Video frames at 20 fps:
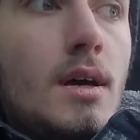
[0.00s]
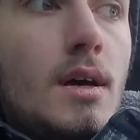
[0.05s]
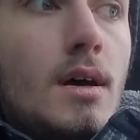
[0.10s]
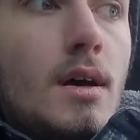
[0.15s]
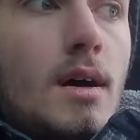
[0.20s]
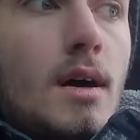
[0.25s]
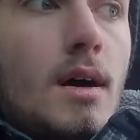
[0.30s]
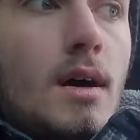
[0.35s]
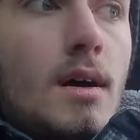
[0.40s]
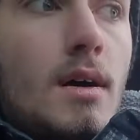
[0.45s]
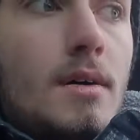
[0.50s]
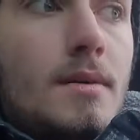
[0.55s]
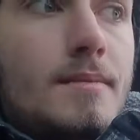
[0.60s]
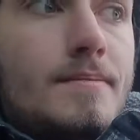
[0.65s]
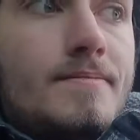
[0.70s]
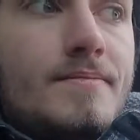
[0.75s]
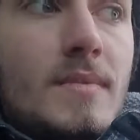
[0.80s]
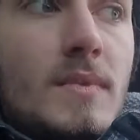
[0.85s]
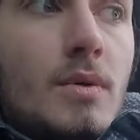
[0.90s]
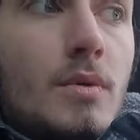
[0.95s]
They
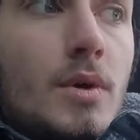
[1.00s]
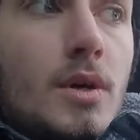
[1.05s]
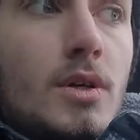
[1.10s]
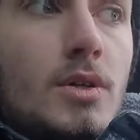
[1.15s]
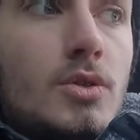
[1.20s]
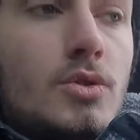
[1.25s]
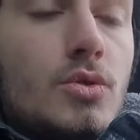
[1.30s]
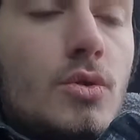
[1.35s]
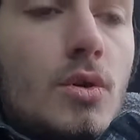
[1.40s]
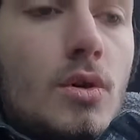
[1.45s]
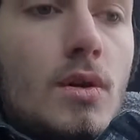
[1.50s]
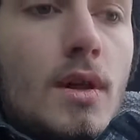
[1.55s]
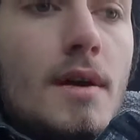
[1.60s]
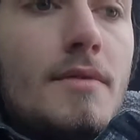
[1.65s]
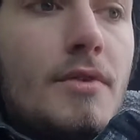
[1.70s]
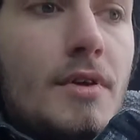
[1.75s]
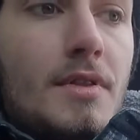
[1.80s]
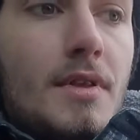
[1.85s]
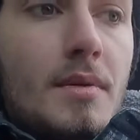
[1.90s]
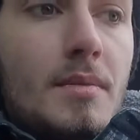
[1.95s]
want to control
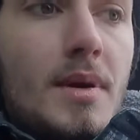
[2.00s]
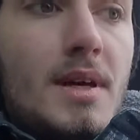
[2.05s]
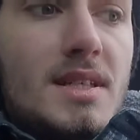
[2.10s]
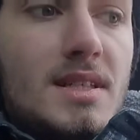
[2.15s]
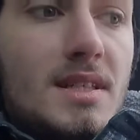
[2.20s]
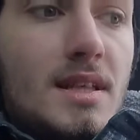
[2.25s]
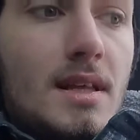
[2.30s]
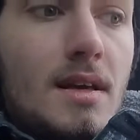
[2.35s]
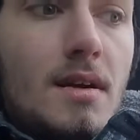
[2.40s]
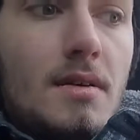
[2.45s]
everything, basically,